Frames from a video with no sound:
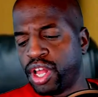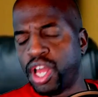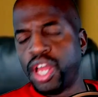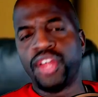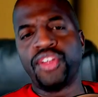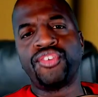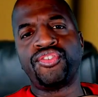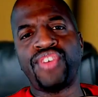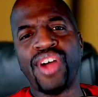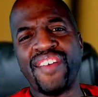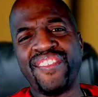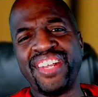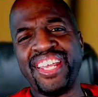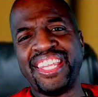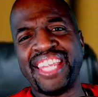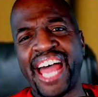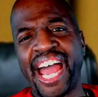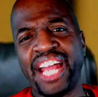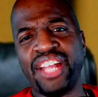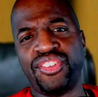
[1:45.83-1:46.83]

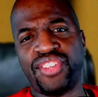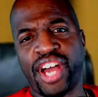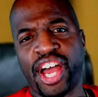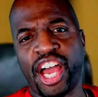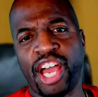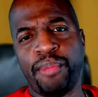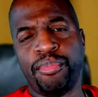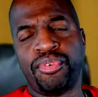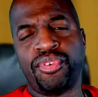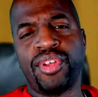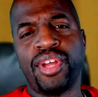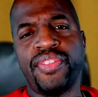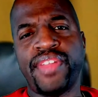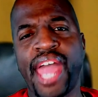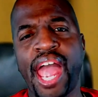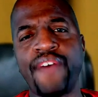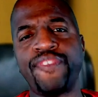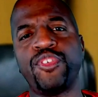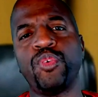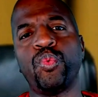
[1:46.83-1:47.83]
79 times. They
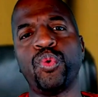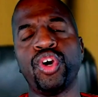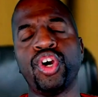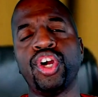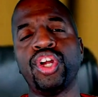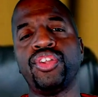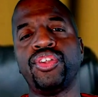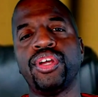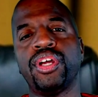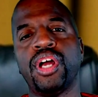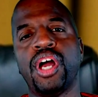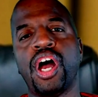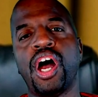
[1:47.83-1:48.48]
have the word